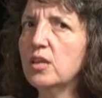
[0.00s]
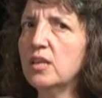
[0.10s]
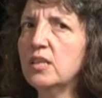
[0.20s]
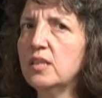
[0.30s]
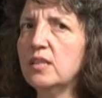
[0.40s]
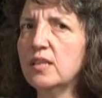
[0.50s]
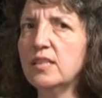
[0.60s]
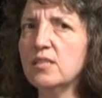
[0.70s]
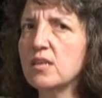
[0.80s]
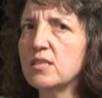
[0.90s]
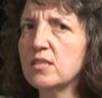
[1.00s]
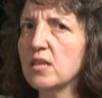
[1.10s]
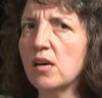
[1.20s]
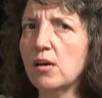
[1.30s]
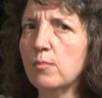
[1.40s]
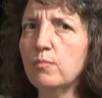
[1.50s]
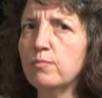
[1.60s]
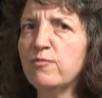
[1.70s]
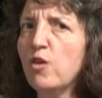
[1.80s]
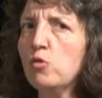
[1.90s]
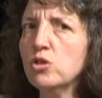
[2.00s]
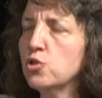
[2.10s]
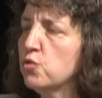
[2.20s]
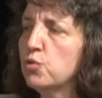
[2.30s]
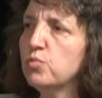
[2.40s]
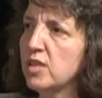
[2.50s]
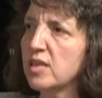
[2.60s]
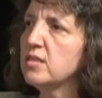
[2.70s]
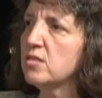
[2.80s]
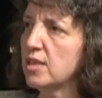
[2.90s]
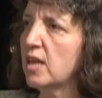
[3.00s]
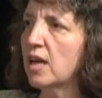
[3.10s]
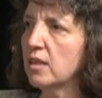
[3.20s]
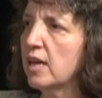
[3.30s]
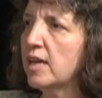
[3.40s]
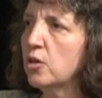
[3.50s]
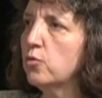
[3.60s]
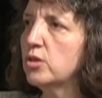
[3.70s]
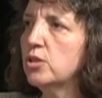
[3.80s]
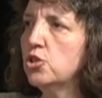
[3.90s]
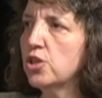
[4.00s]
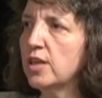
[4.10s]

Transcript: He does focus group testing on language,